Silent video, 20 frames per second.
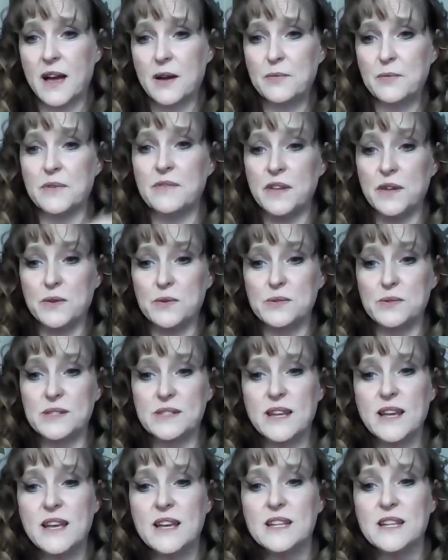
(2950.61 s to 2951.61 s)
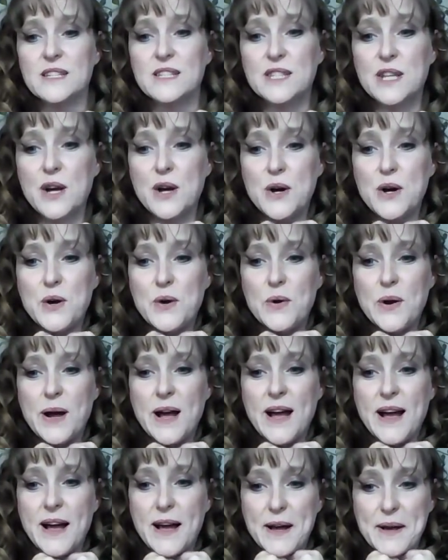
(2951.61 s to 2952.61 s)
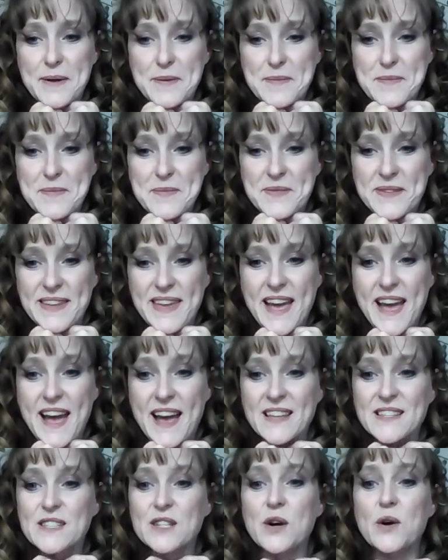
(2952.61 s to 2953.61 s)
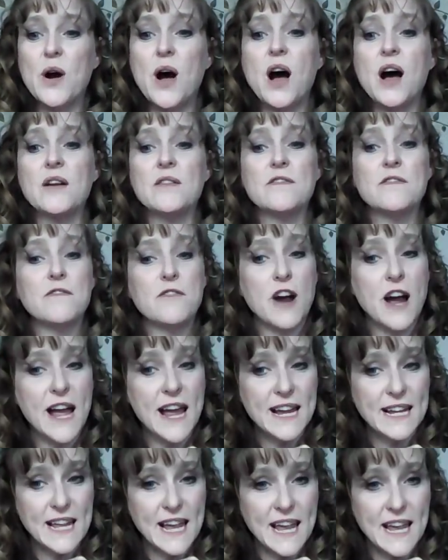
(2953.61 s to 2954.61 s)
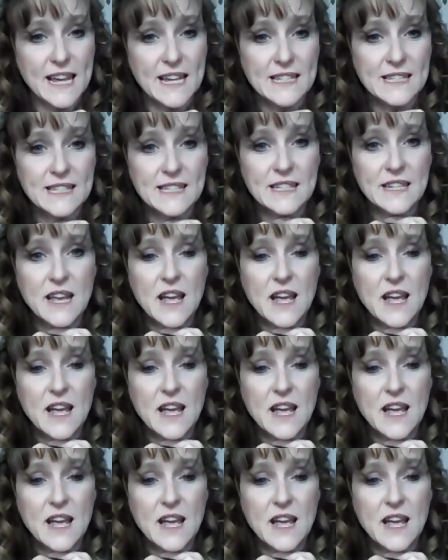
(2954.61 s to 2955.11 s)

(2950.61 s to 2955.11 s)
uh, reviews. So um, yeah, so on Fridays